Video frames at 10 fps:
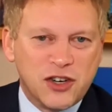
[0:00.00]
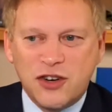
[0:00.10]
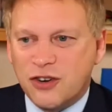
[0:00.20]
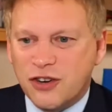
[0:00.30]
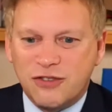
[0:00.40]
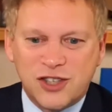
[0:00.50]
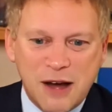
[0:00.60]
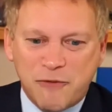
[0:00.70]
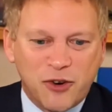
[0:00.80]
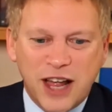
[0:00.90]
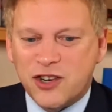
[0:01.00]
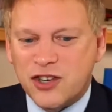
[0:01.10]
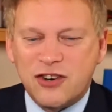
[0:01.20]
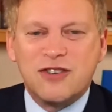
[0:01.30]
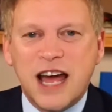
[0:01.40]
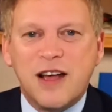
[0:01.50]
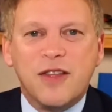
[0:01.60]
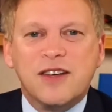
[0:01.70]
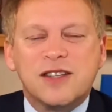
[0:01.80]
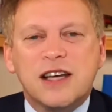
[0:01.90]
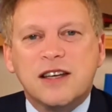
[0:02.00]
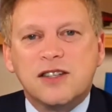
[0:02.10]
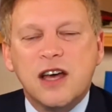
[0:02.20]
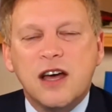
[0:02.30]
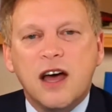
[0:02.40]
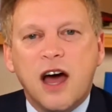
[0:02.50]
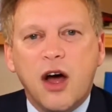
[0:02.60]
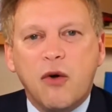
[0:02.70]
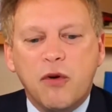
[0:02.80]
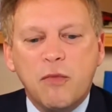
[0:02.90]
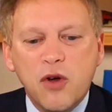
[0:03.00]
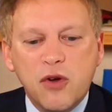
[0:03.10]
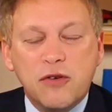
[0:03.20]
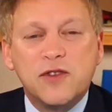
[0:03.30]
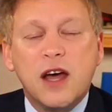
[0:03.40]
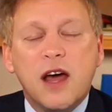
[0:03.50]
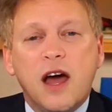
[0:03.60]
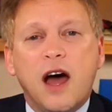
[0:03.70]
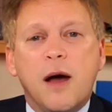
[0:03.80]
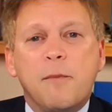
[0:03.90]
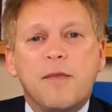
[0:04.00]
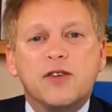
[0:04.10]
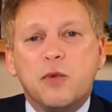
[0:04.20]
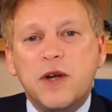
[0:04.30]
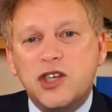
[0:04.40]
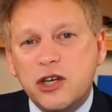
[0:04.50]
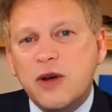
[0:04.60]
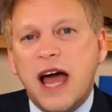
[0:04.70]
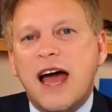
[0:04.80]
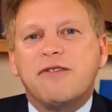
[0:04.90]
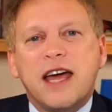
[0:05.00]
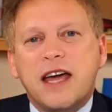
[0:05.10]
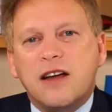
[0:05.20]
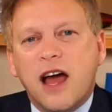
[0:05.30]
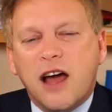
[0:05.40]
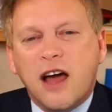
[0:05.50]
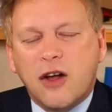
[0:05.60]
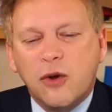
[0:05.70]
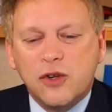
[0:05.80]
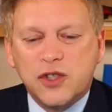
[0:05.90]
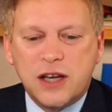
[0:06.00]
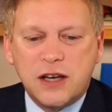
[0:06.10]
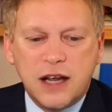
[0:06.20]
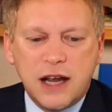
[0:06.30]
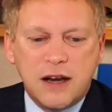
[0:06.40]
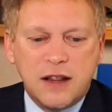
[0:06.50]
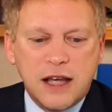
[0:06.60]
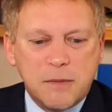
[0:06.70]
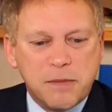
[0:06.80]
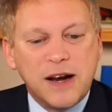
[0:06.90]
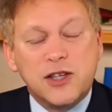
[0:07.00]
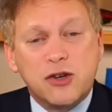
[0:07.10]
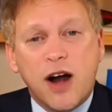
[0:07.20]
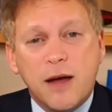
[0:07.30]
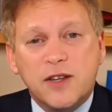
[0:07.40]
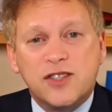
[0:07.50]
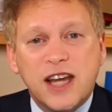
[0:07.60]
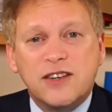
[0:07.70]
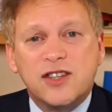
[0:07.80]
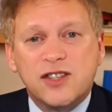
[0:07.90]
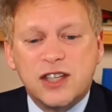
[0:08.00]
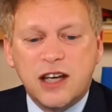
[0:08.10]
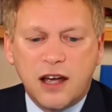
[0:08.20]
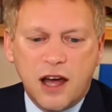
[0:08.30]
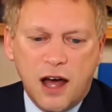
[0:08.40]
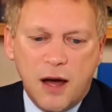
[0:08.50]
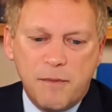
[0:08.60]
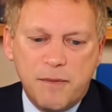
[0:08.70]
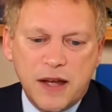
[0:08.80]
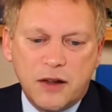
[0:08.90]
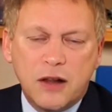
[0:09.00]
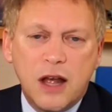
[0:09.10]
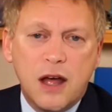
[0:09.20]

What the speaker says: you can stand for election, you can get these things removed. So we do have a clause in the police crime and sentencing bill.